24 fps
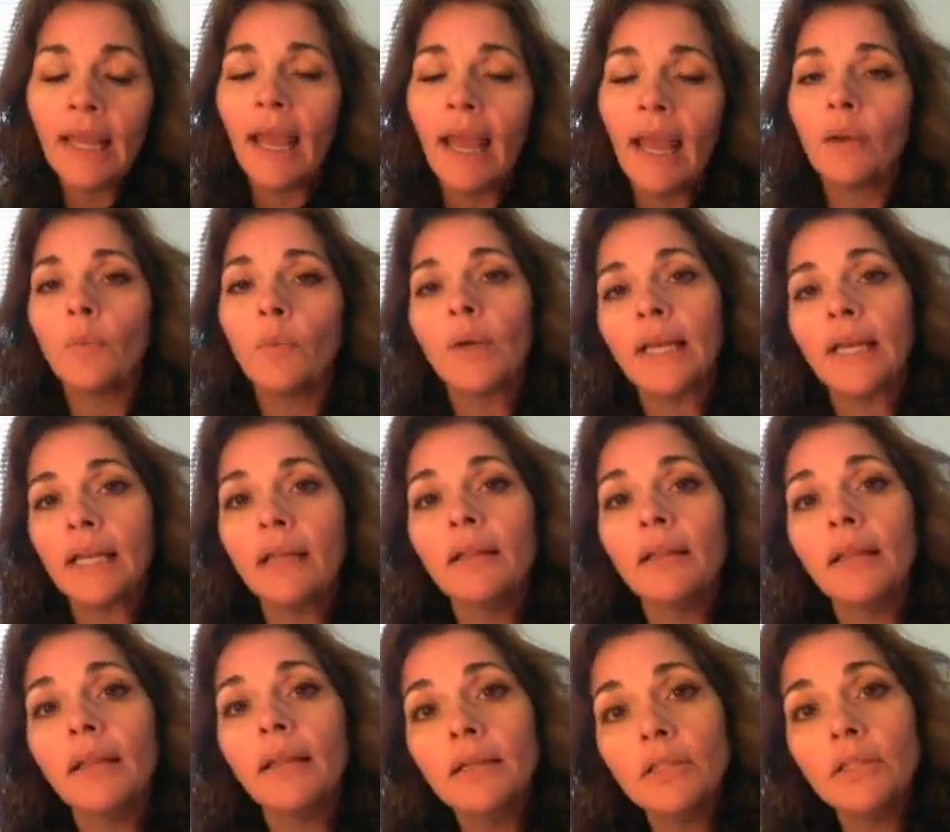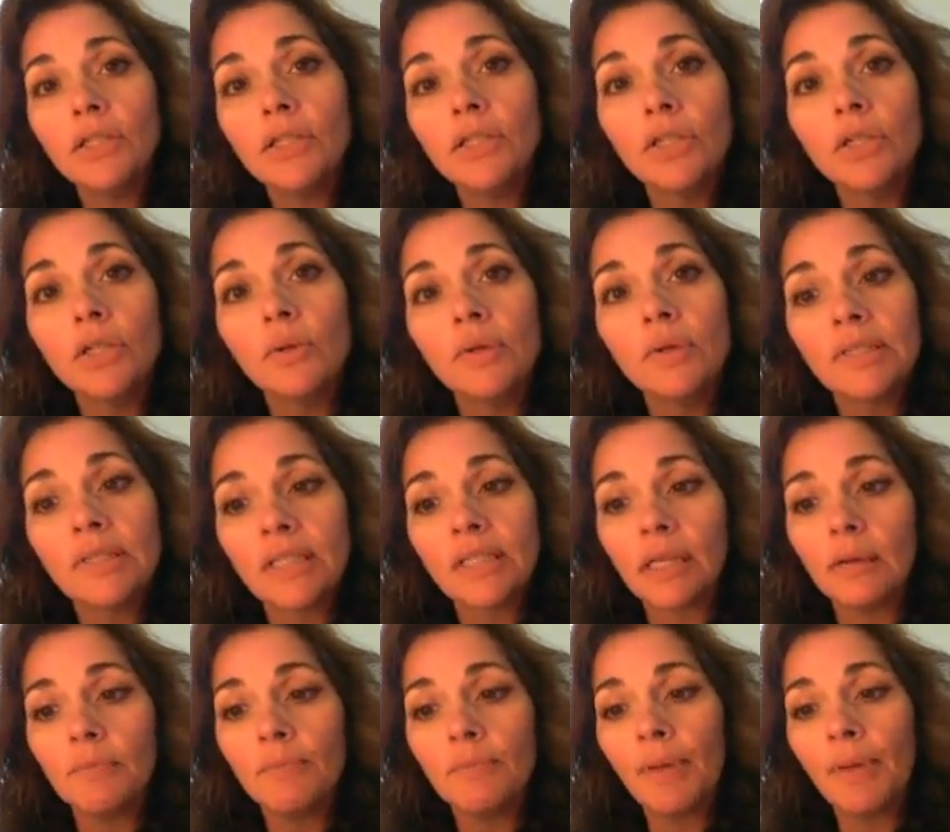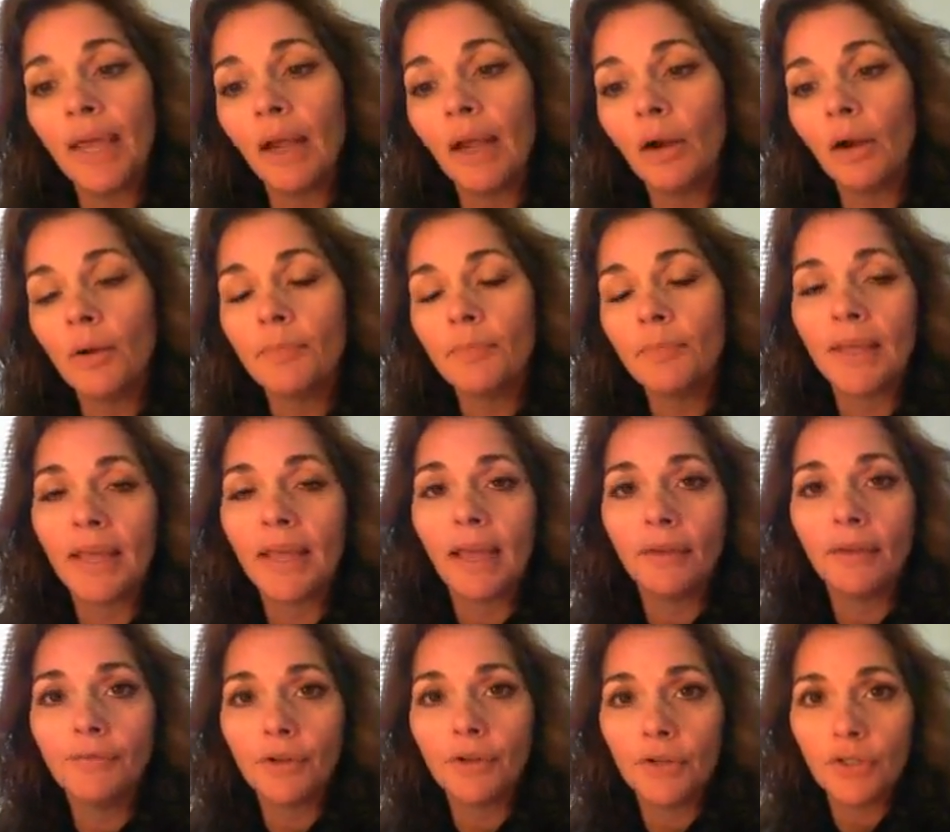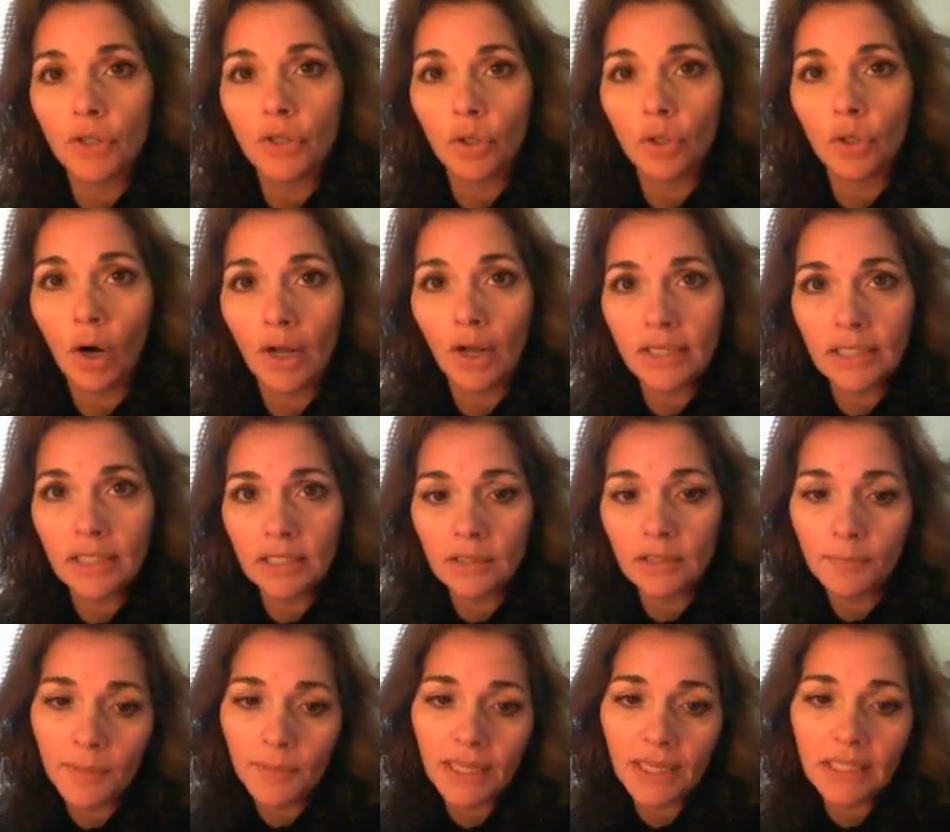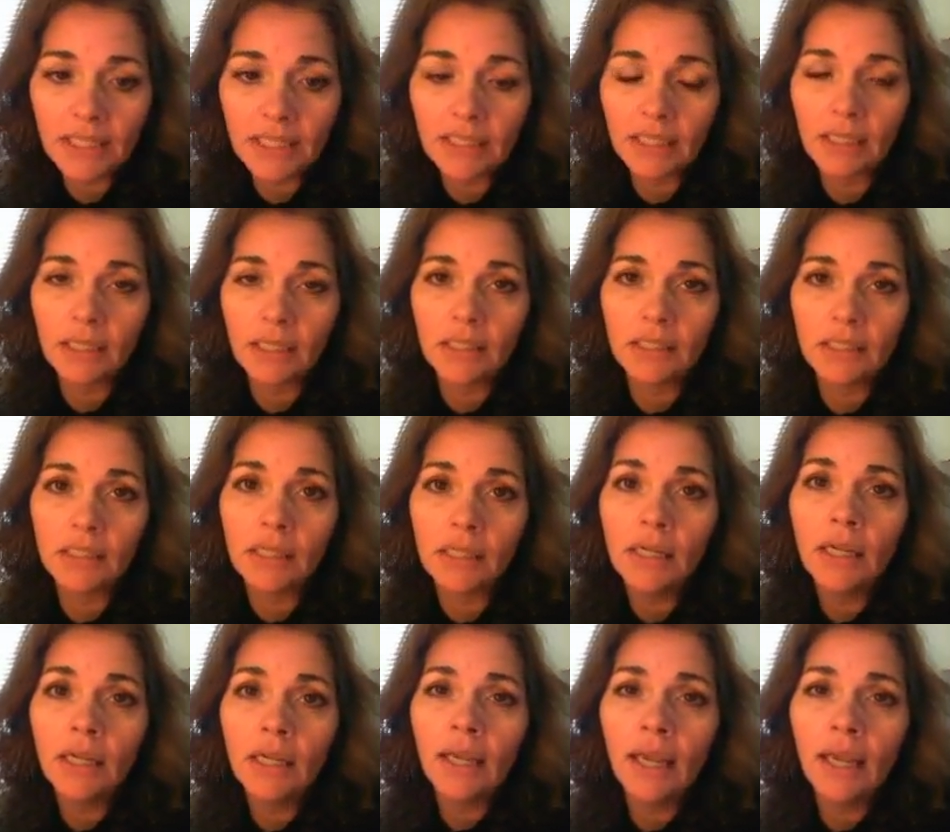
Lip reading: And what he liked to do is compare behaviors across species